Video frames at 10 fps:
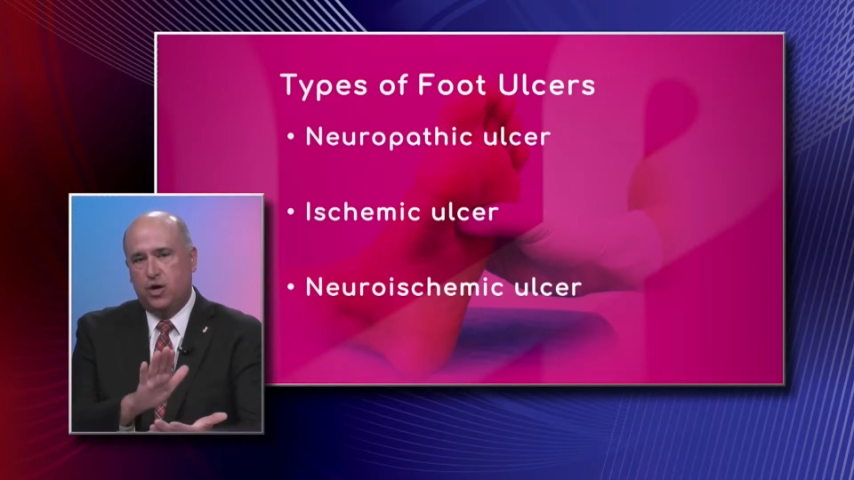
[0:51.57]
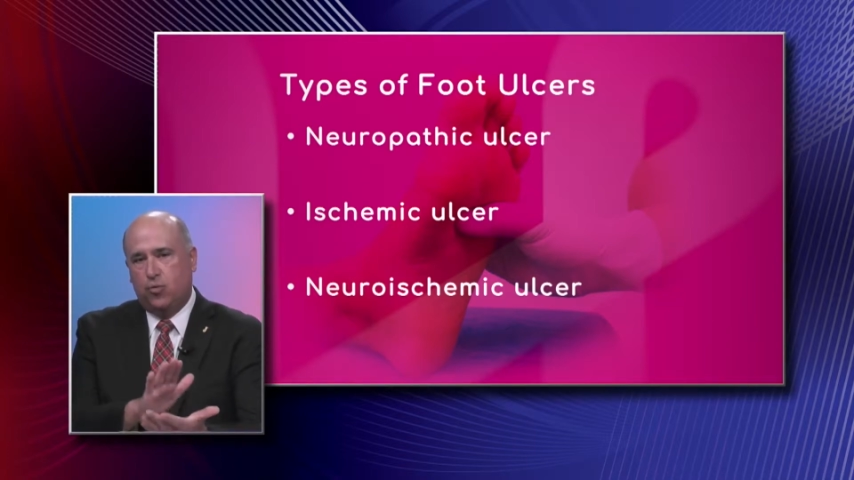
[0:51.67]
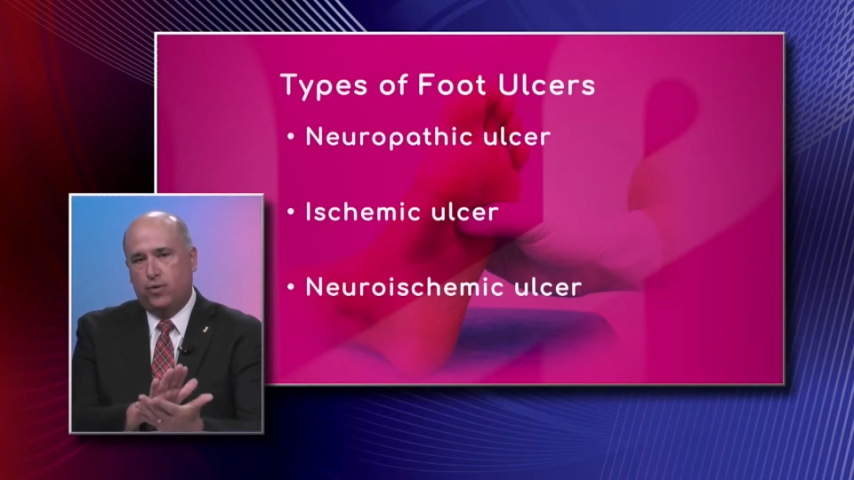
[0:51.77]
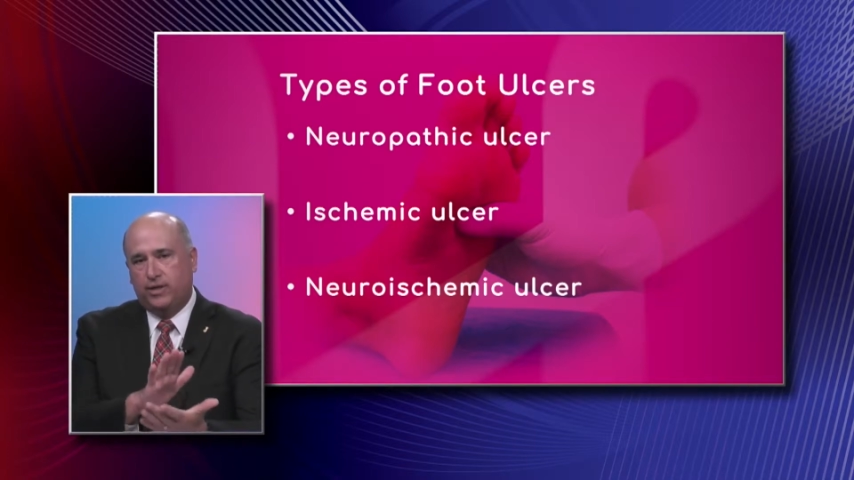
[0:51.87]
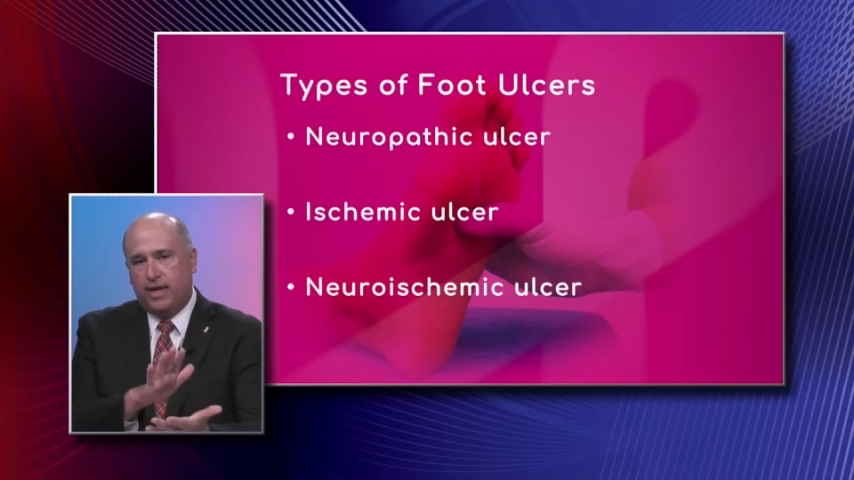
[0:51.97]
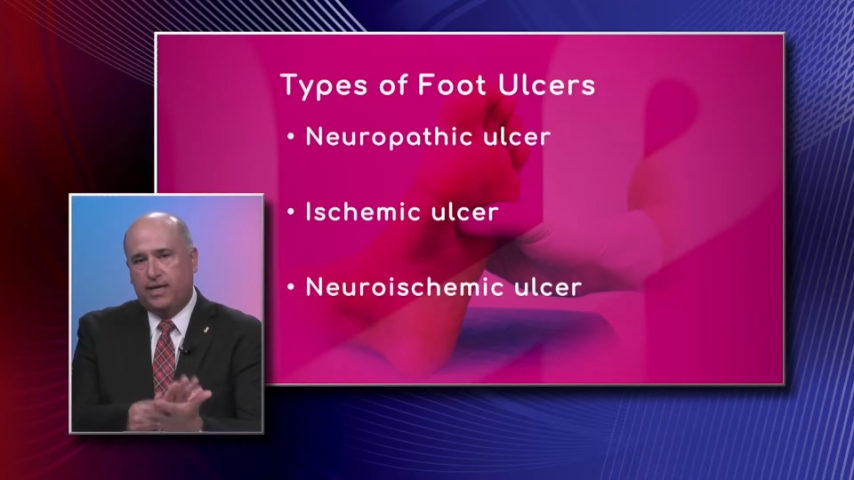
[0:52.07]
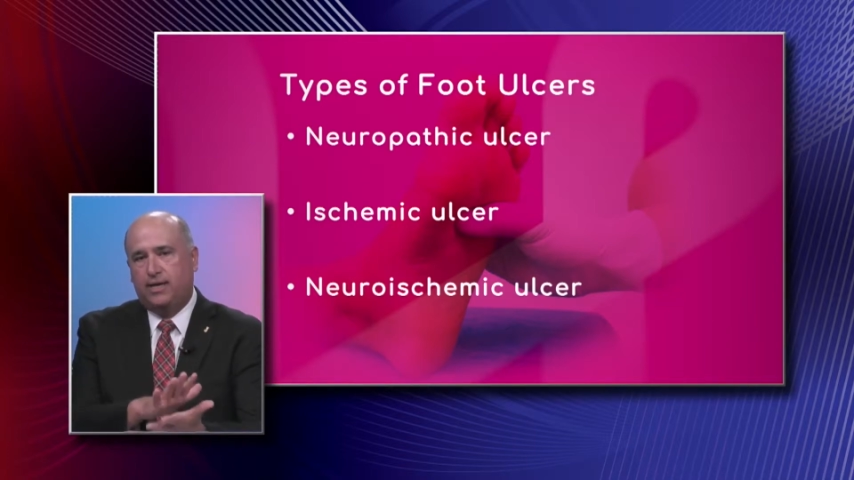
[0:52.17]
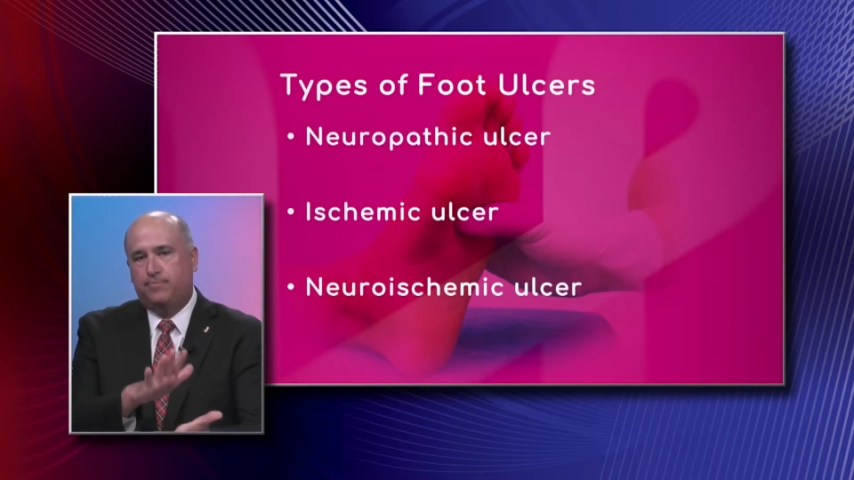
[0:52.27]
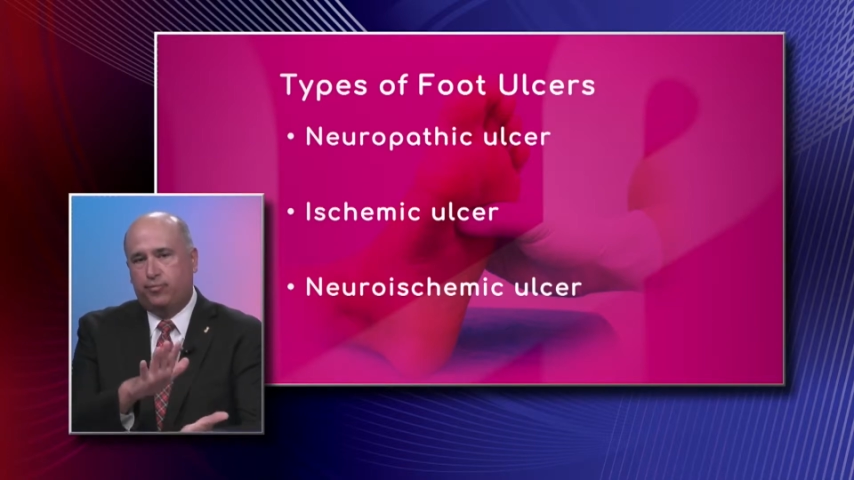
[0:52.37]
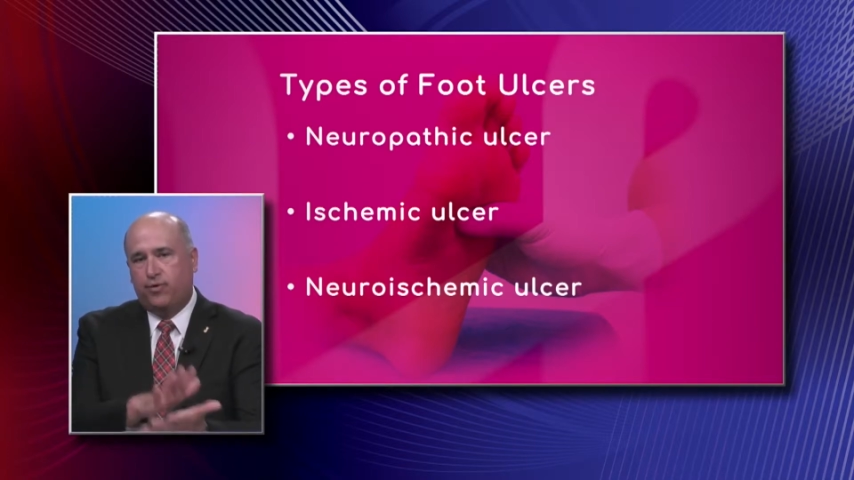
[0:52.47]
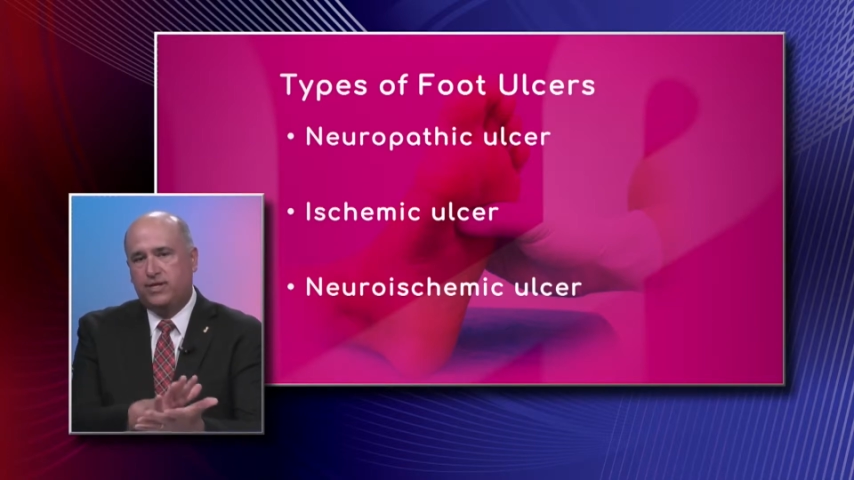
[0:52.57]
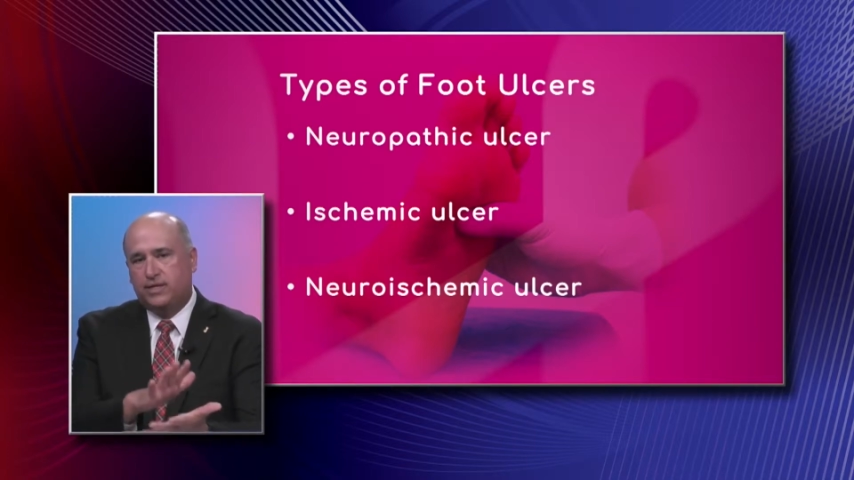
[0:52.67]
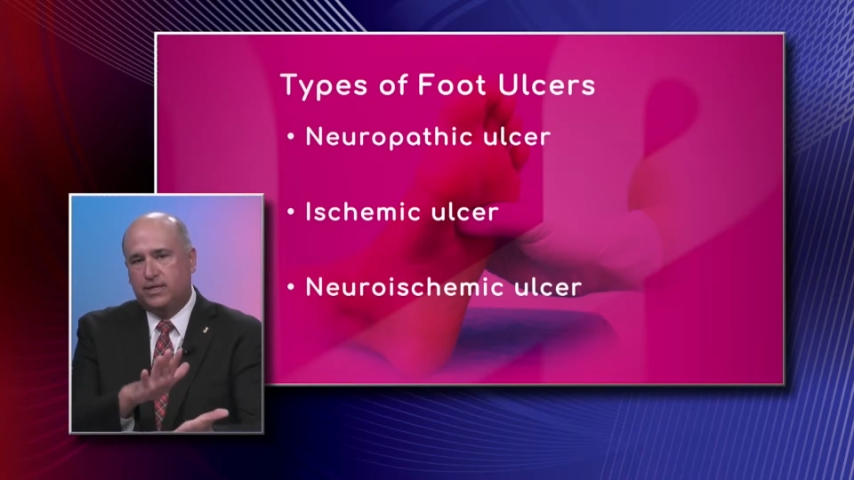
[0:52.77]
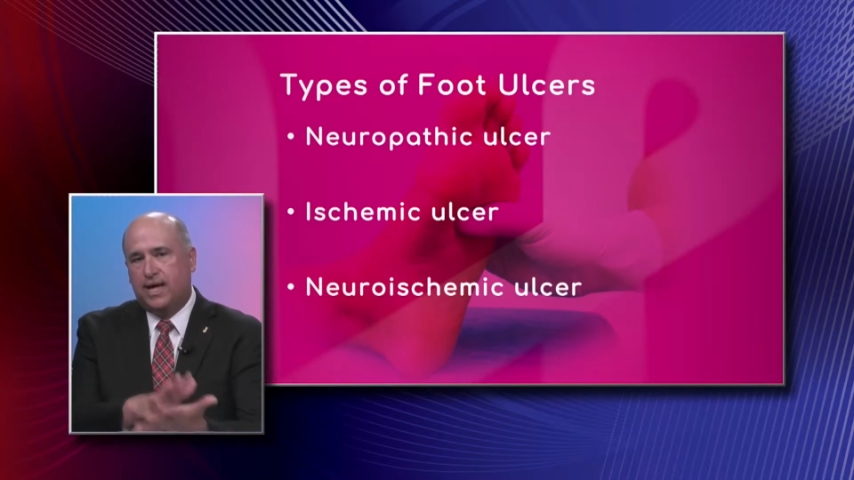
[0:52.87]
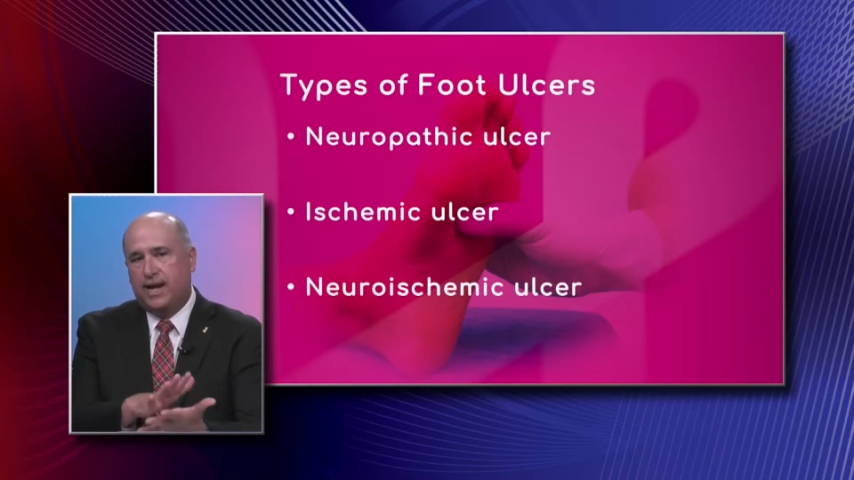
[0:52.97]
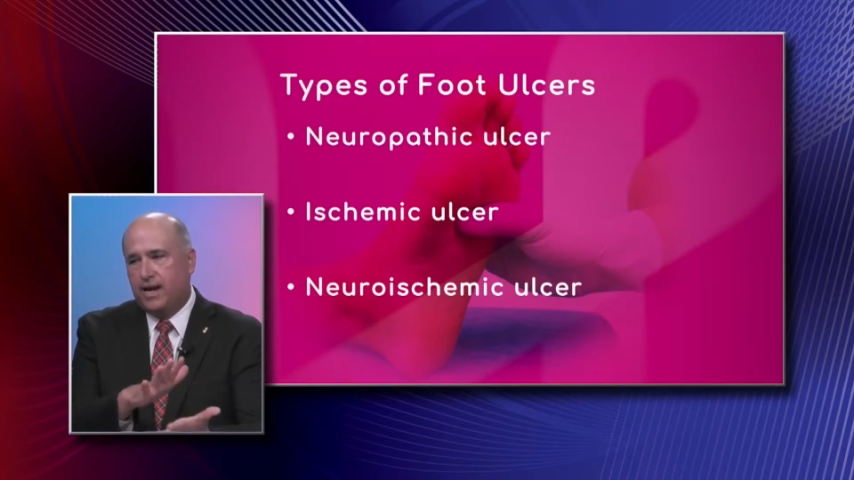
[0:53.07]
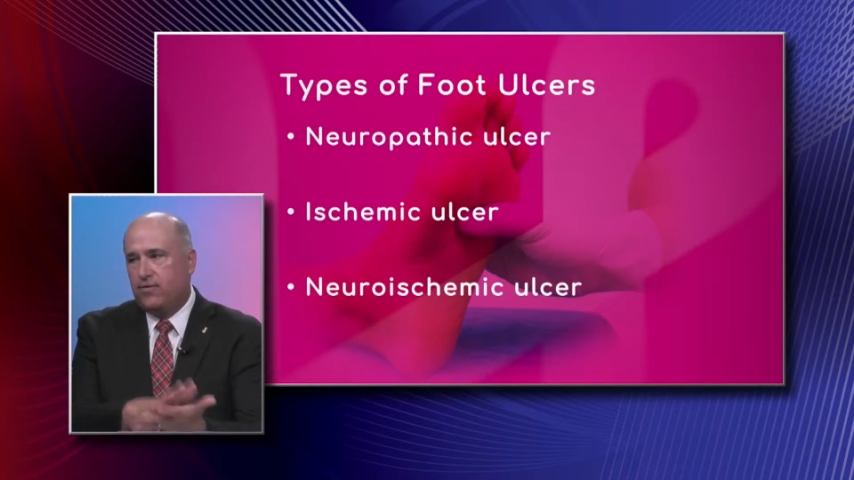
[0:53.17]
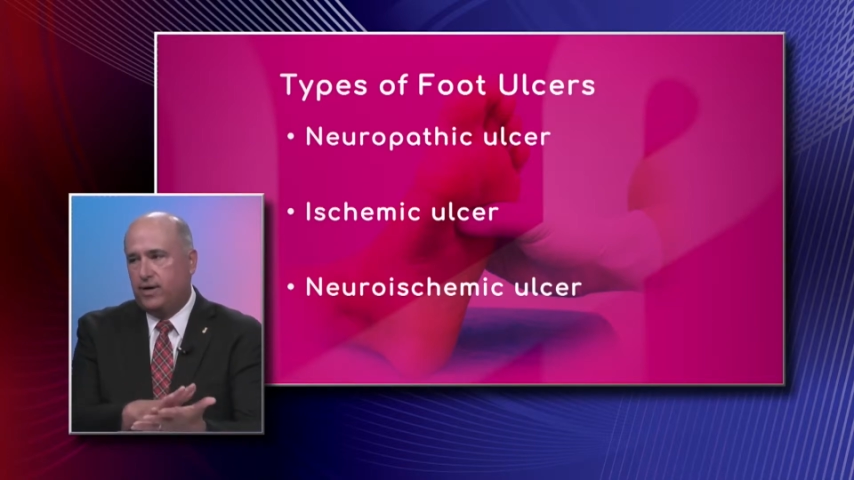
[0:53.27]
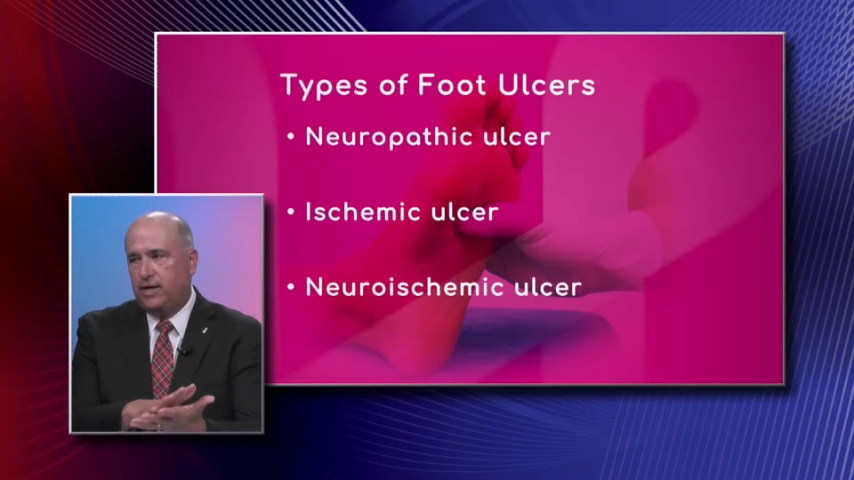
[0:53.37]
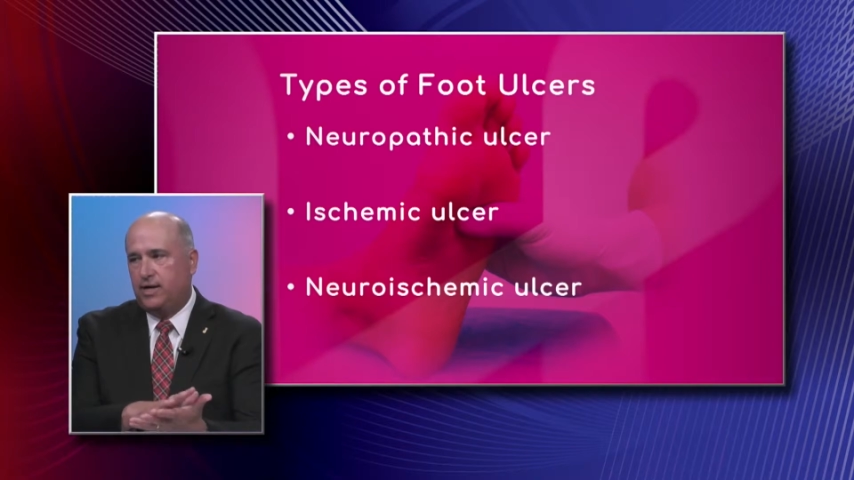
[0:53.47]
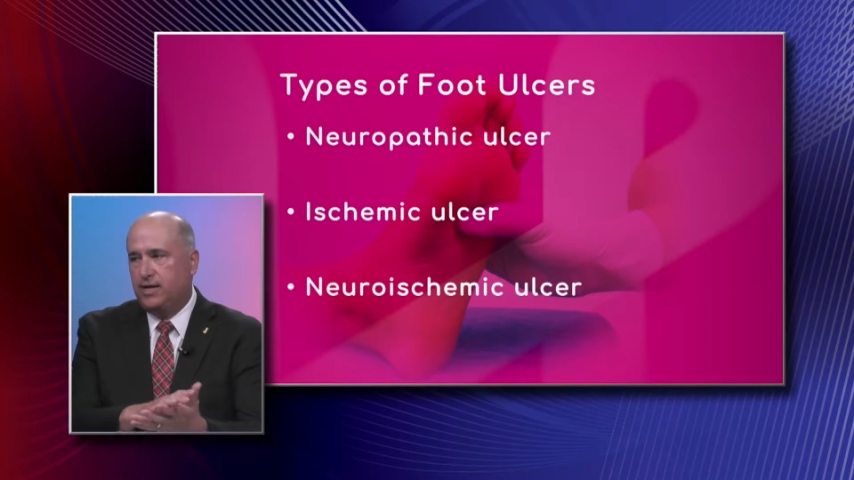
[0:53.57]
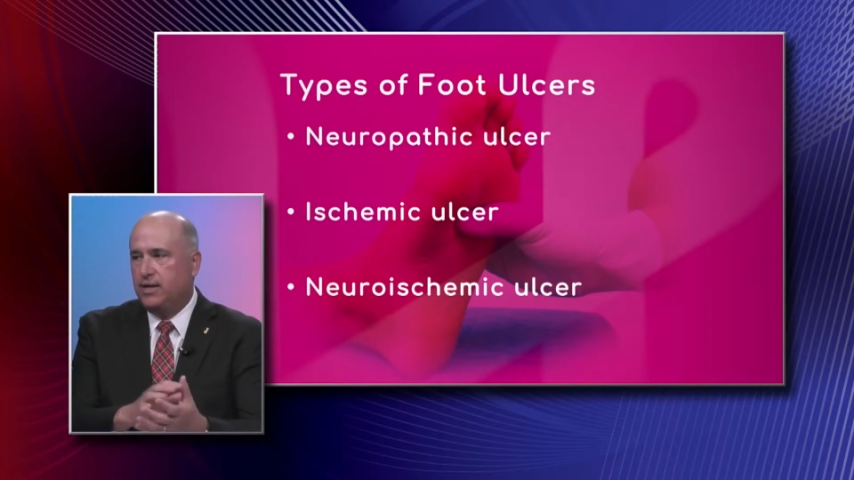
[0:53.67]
when they keep pressing that area,